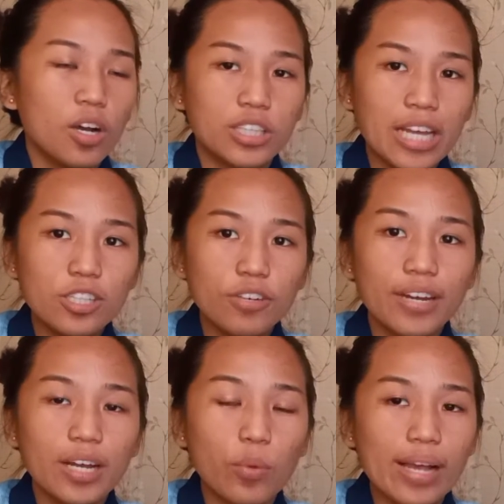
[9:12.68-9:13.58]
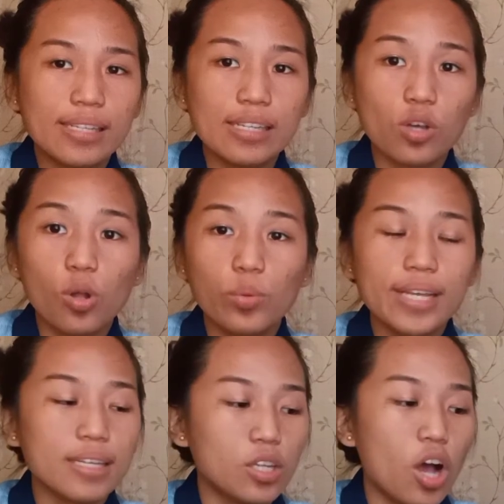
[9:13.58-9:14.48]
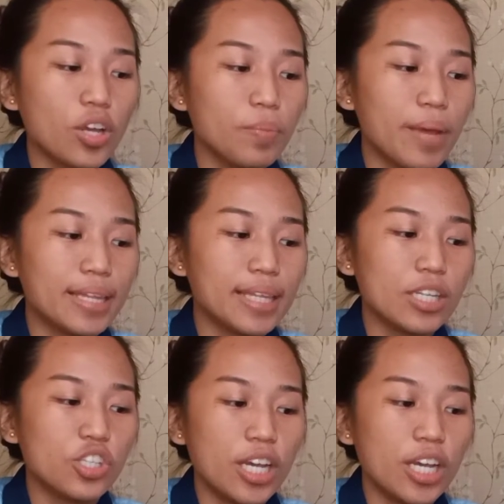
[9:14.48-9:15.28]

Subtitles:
Change of request is always a documented